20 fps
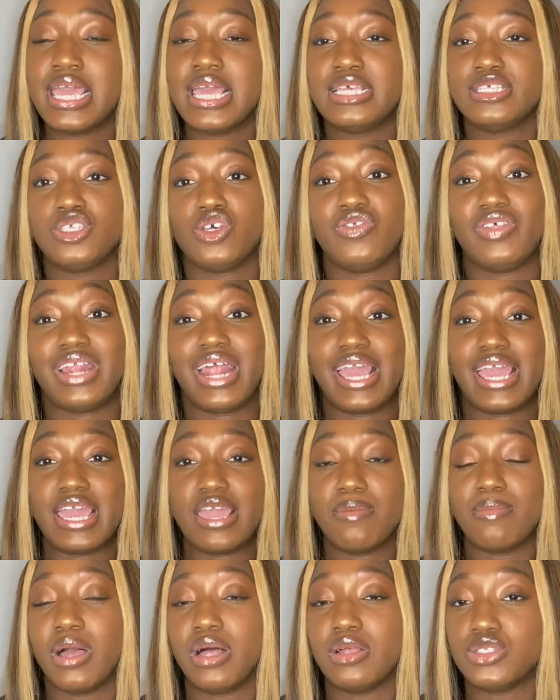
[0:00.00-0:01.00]
So then I
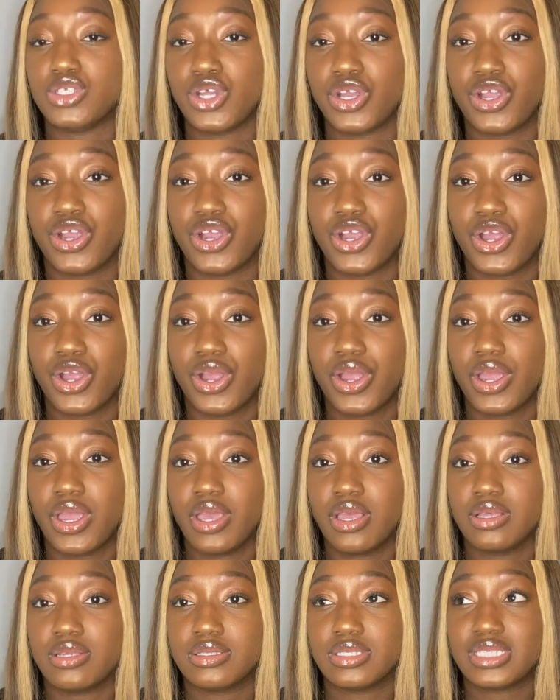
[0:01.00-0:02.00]
emailed her
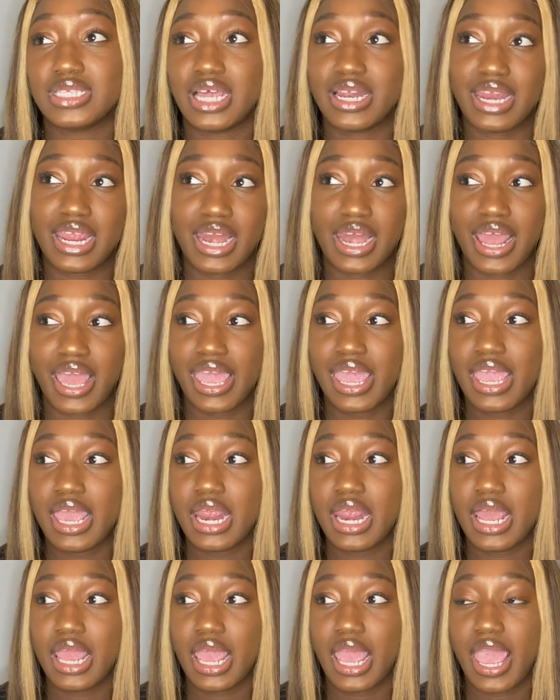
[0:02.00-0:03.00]
Sunday night,
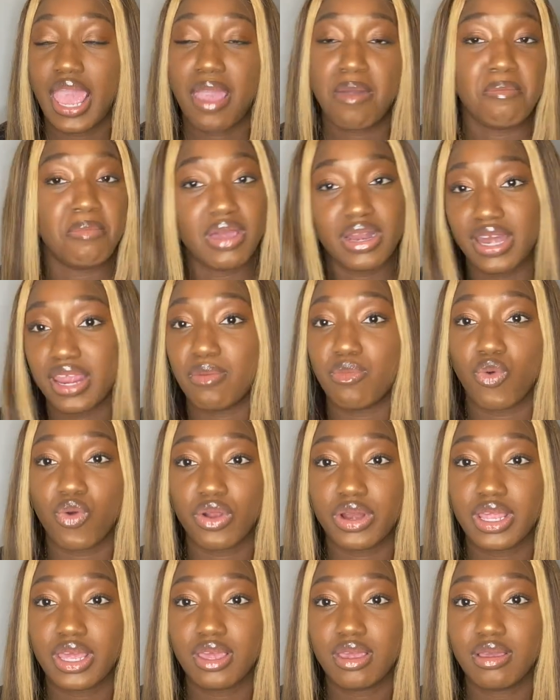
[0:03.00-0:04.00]
and Monday
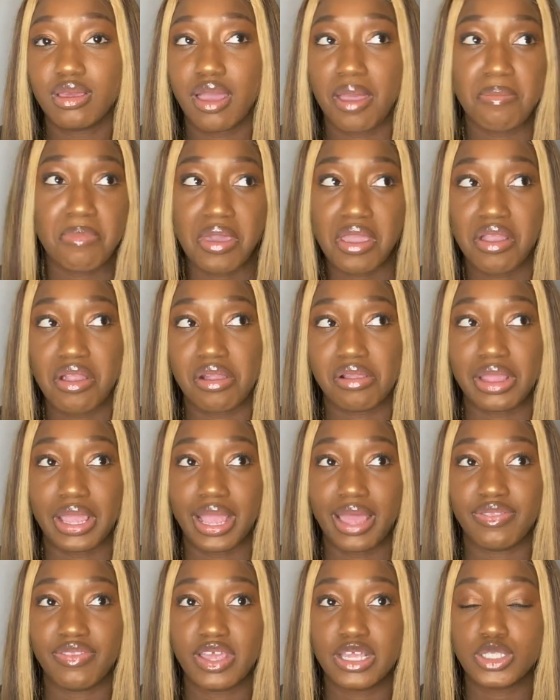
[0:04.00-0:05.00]
morning, I met her like,
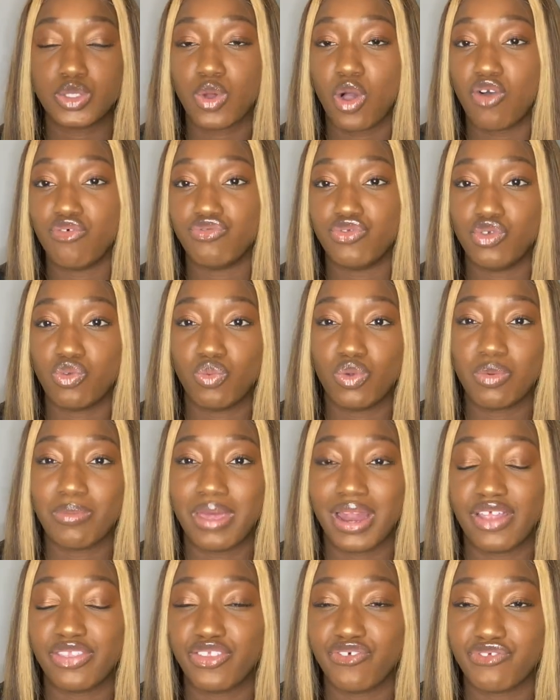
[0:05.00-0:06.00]
I think 12 noon, we met
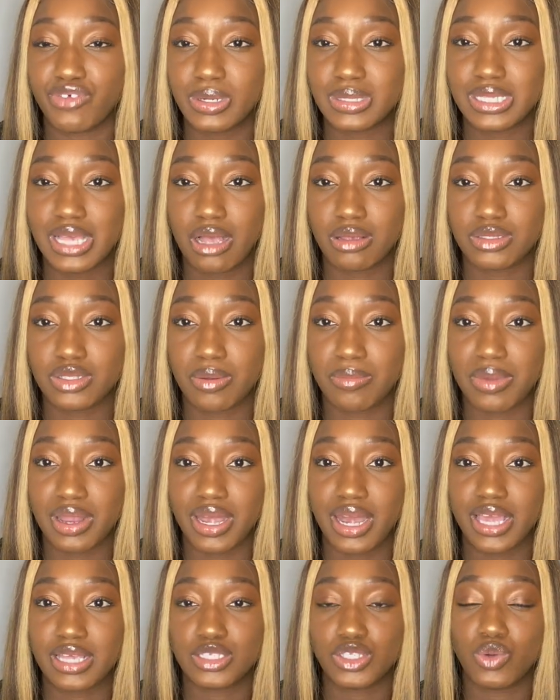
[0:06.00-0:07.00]
at the first house on
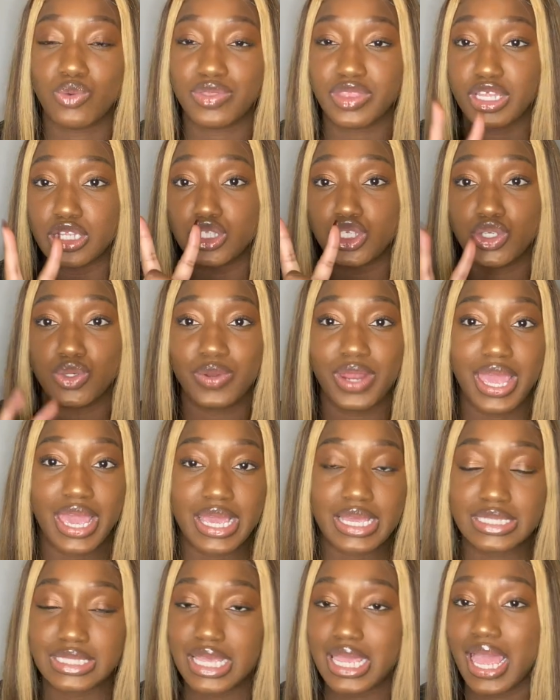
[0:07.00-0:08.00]
Monday. So within 2
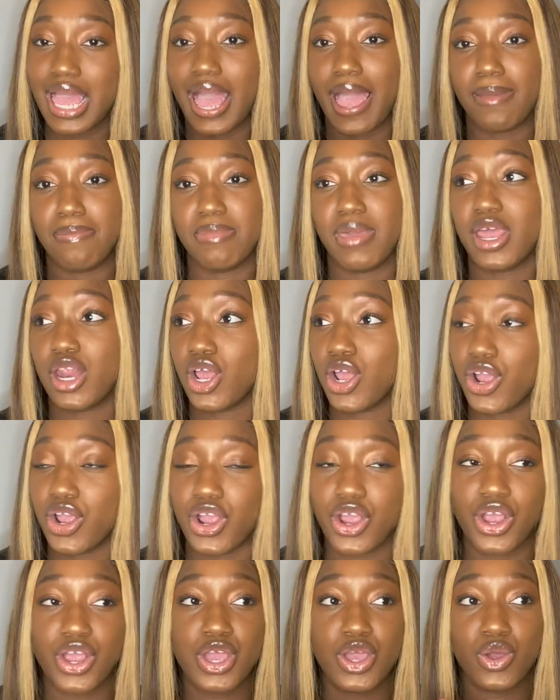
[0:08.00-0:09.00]
days, I met
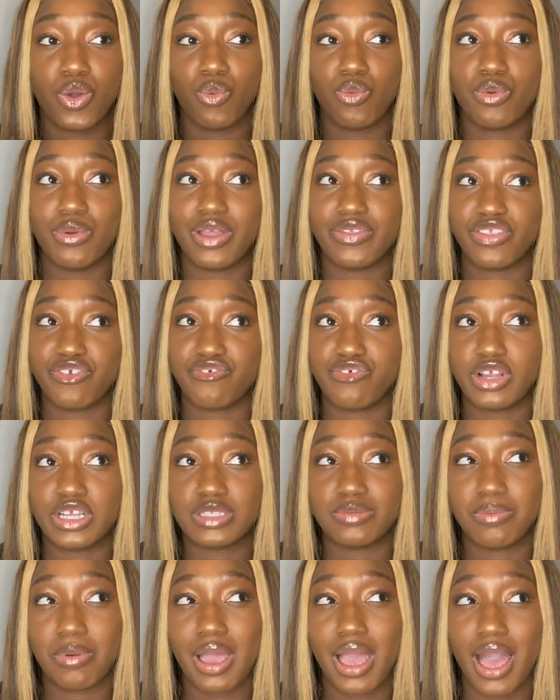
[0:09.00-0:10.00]
her, we were at the first
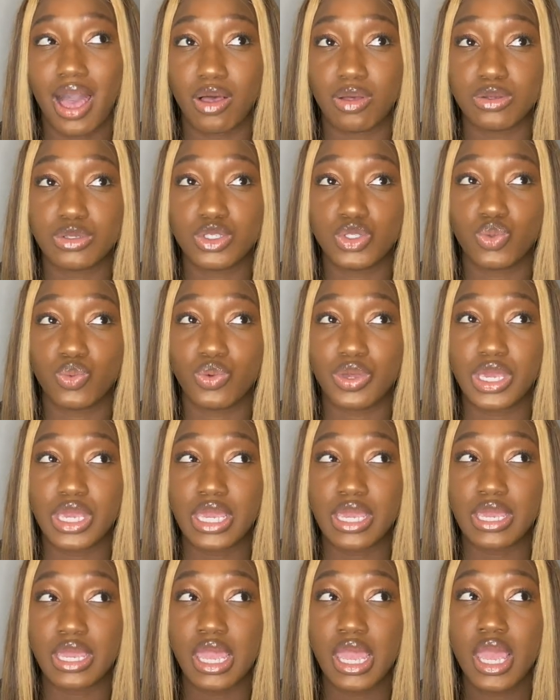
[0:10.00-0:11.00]
house.
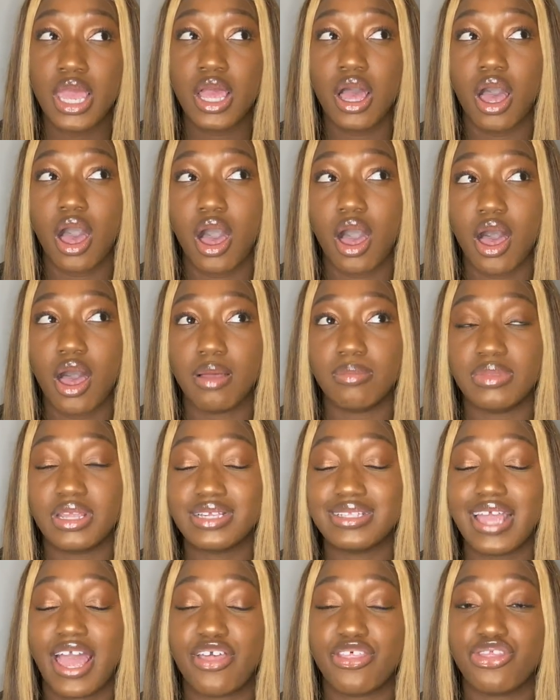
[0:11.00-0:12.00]
We
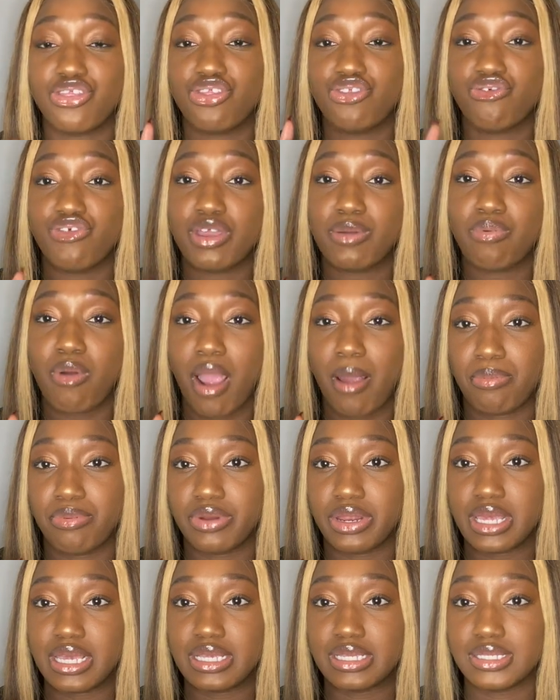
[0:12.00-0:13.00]
looked at 3
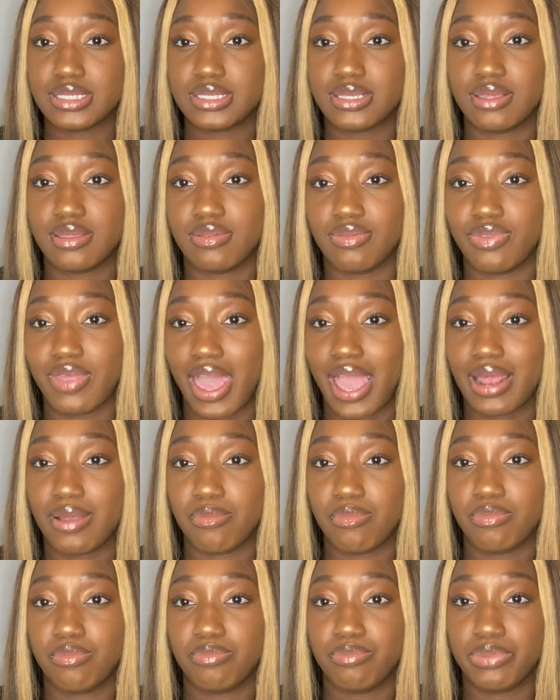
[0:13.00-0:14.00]
properties that
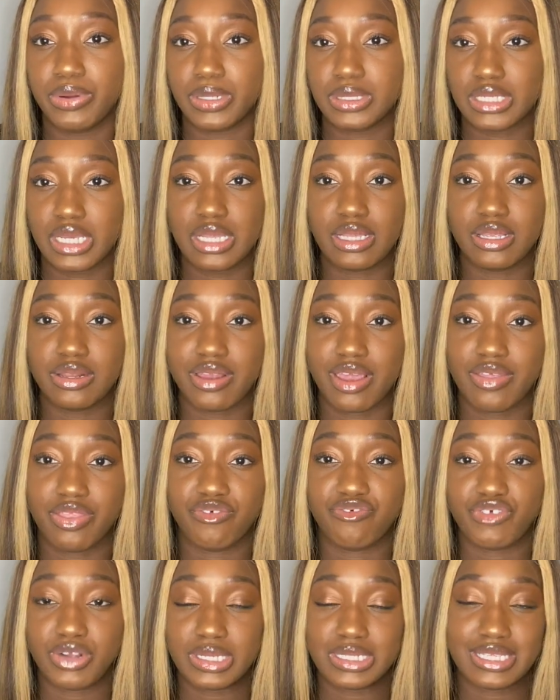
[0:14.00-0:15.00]
particular day, the
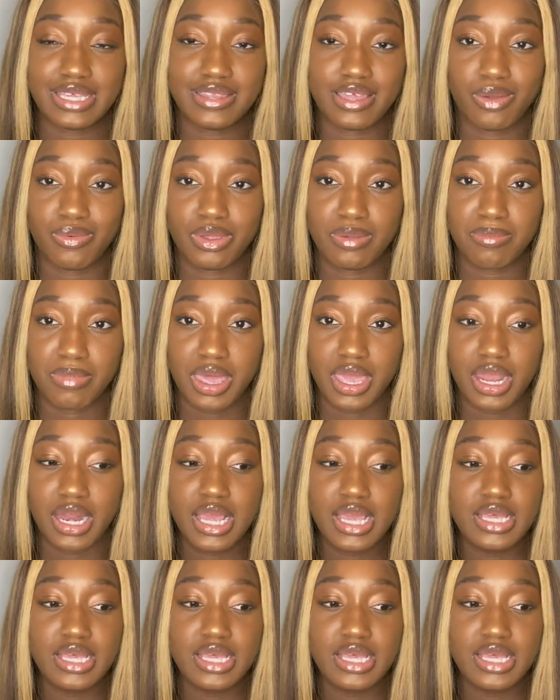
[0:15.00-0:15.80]
first day that we met.